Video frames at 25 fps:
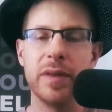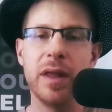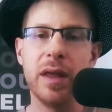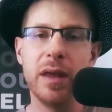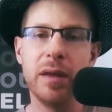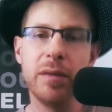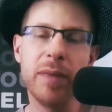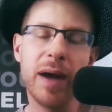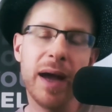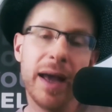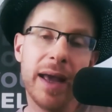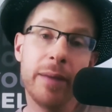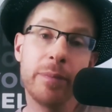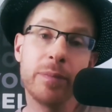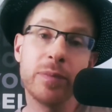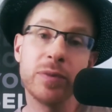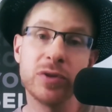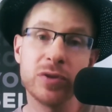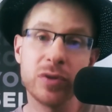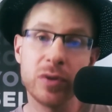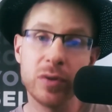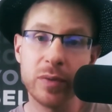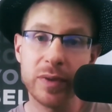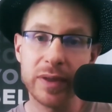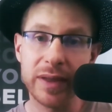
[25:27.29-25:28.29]
In my
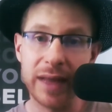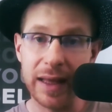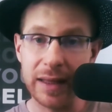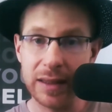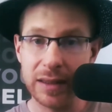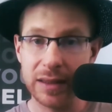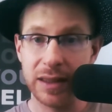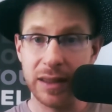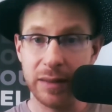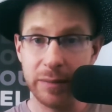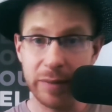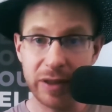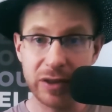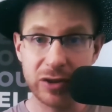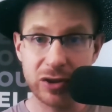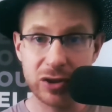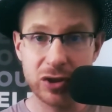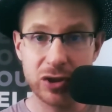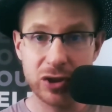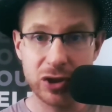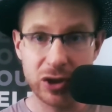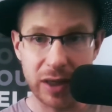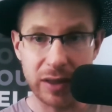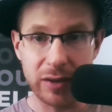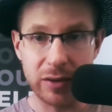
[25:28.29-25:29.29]
episode with Alan, he
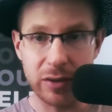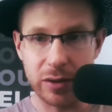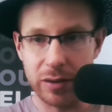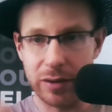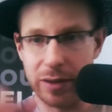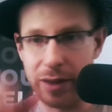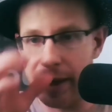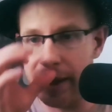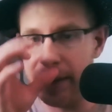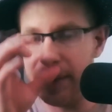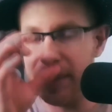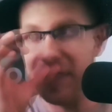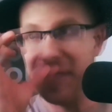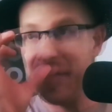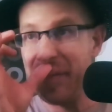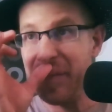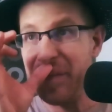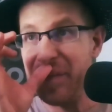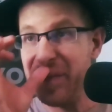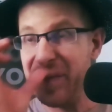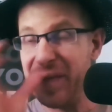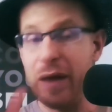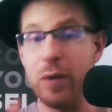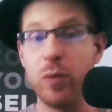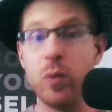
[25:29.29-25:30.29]
mentioned gender, and
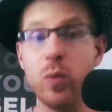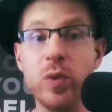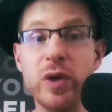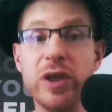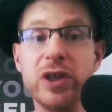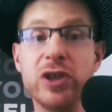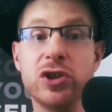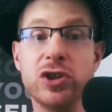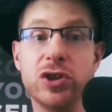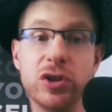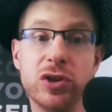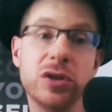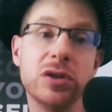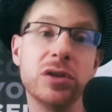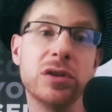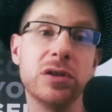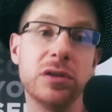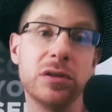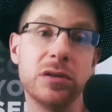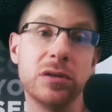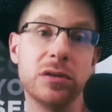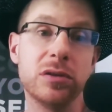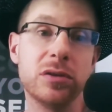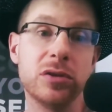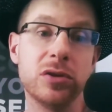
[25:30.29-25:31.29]
that we
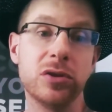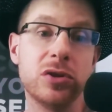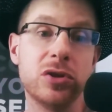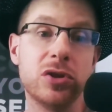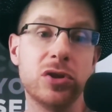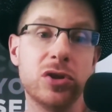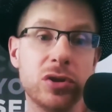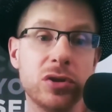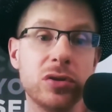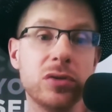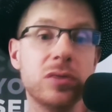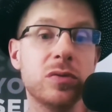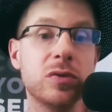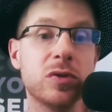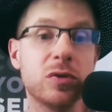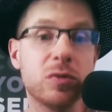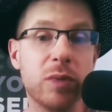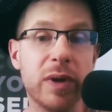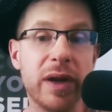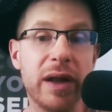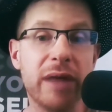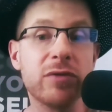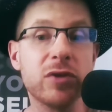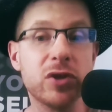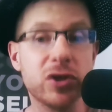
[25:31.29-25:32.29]
should choose
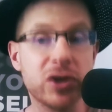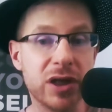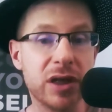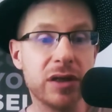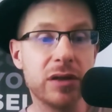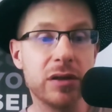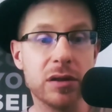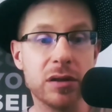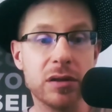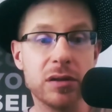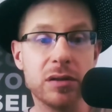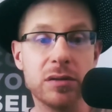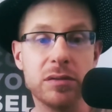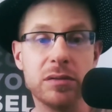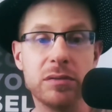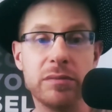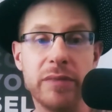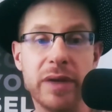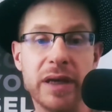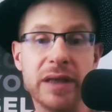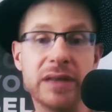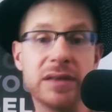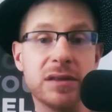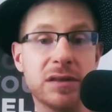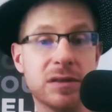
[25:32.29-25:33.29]
whatever gender
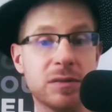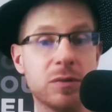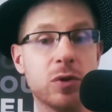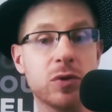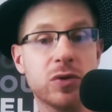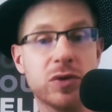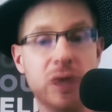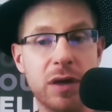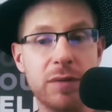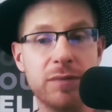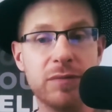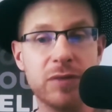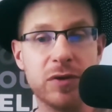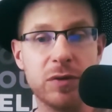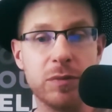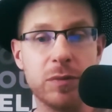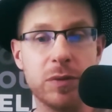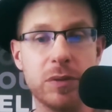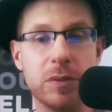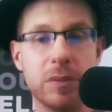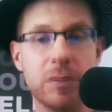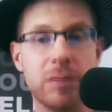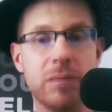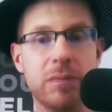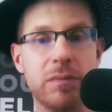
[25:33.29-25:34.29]
makes us most
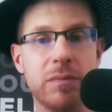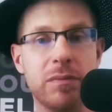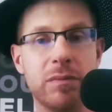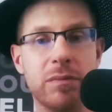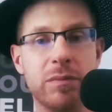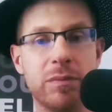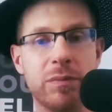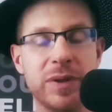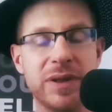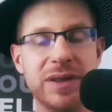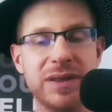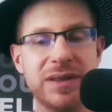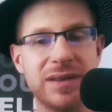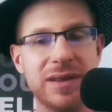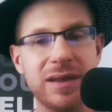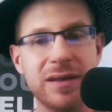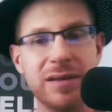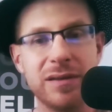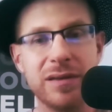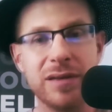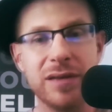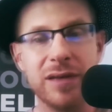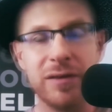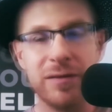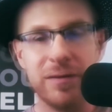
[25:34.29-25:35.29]
comfortable. But he
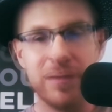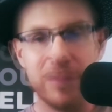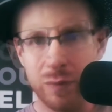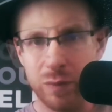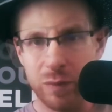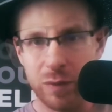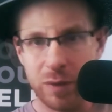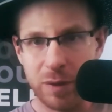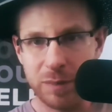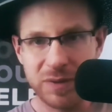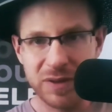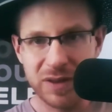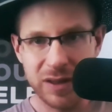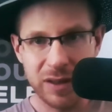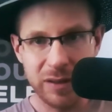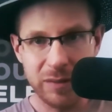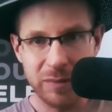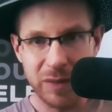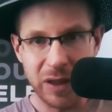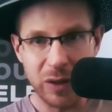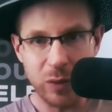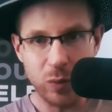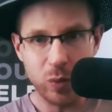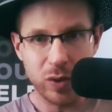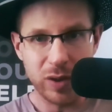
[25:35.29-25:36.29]
said if it were up to
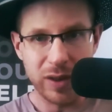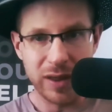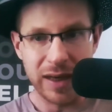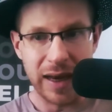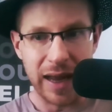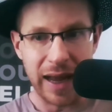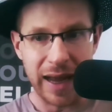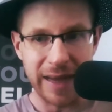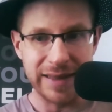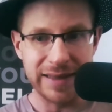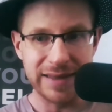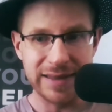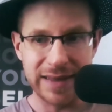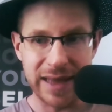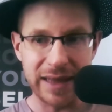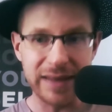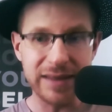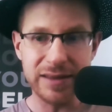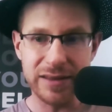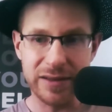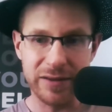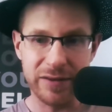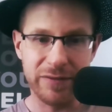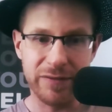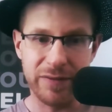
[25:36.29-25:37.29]
him, he wouldn't
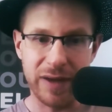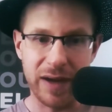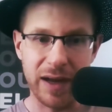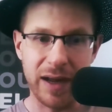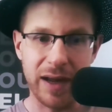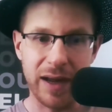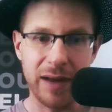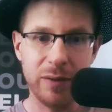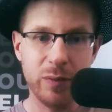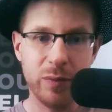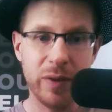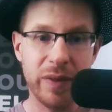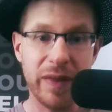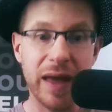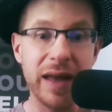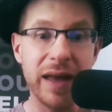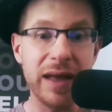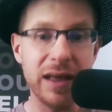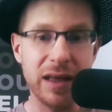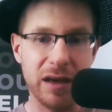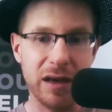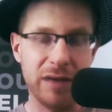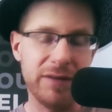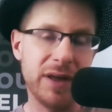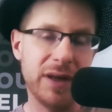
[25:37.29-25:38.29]
identify with
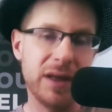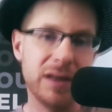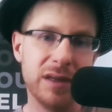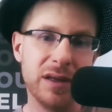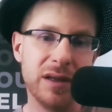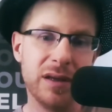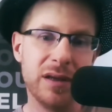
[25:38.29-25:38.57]
any of it.